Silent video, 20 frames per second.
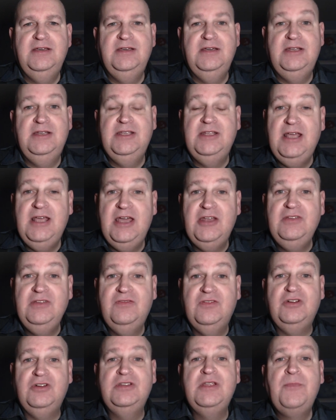And in
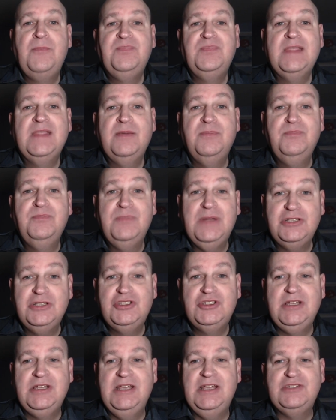Hereford,
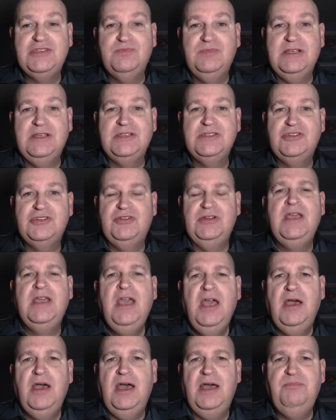much less blustery,
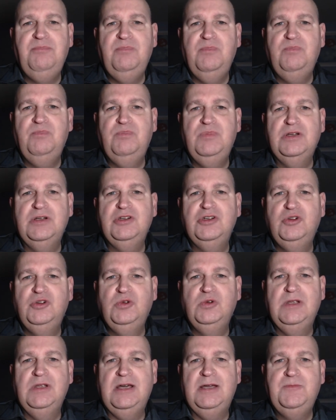but
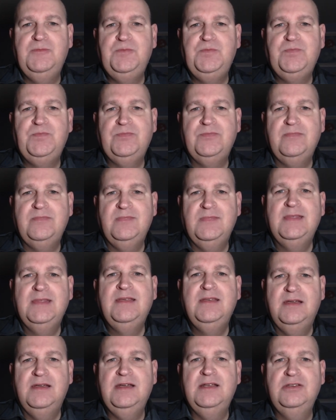cooler.
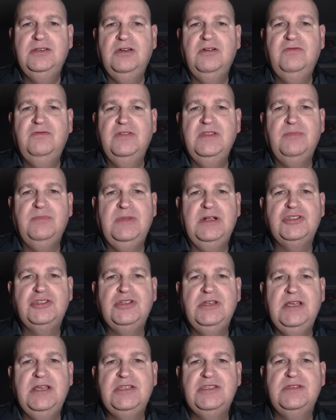I'd go for the much
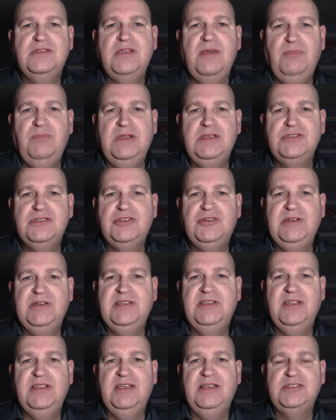less blustery
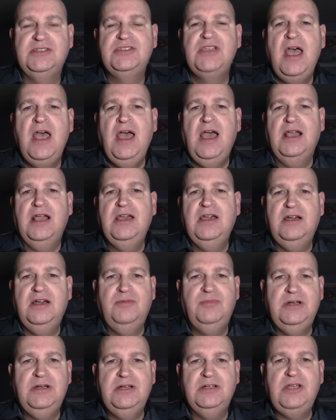things. Car
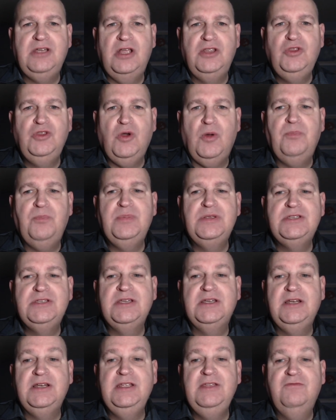park not
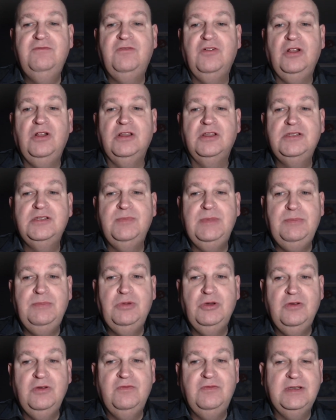particularly full, to be
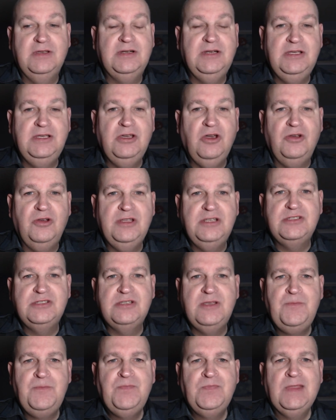perfectly honest.